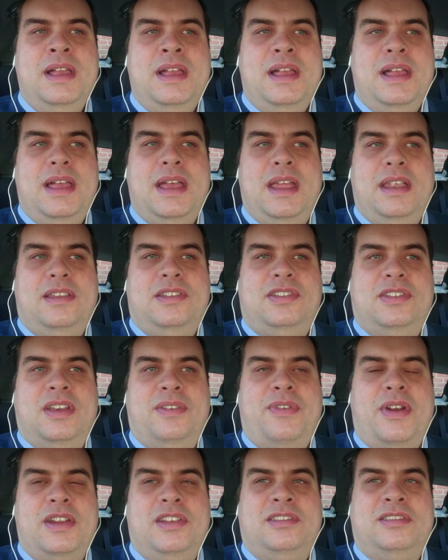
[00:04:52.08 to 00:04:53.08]
it's
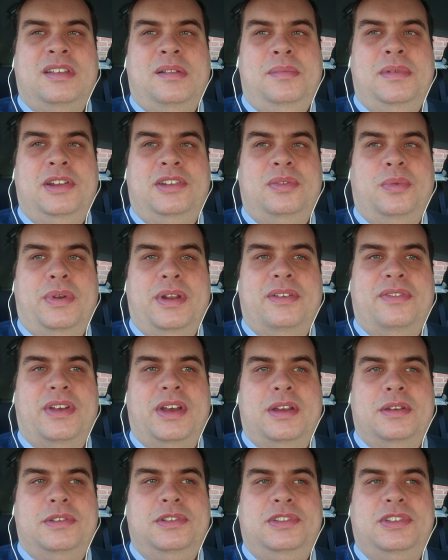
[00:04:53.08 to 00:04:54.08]
very similar to one of
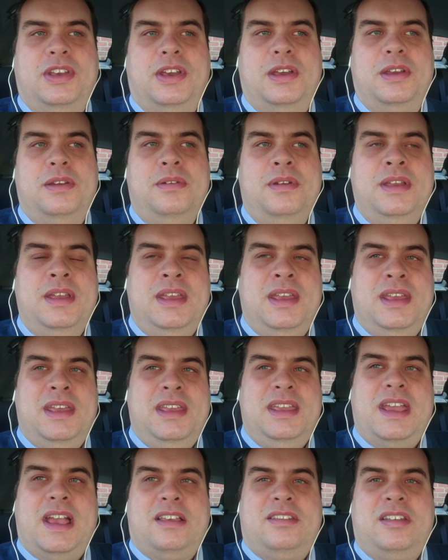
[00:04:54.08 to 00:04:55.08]
those. So
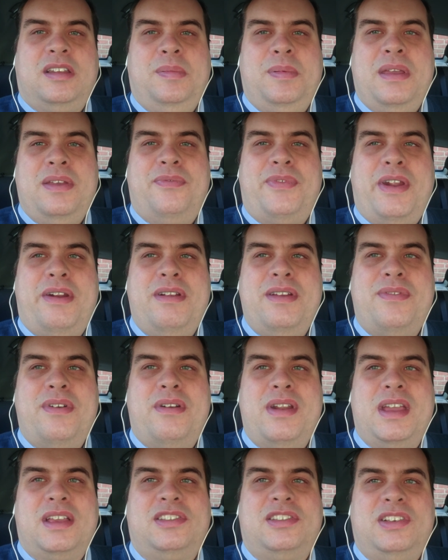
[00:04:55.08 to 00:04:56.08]
yes, it'll be a very,
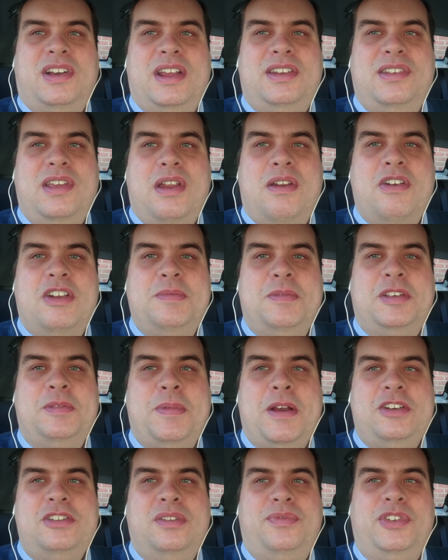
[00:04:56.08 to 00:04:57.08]
very exciting Christmas
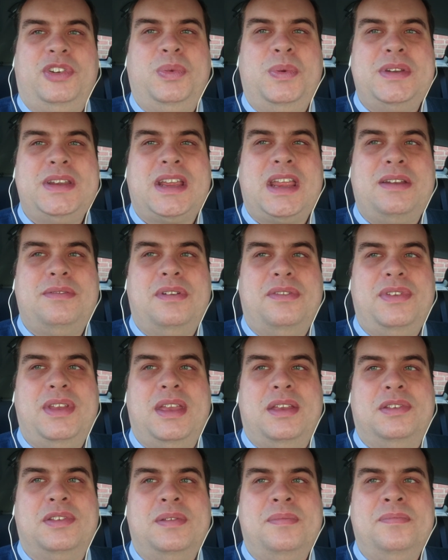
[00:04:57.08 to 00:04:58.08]
special for Three Jacket Reviews.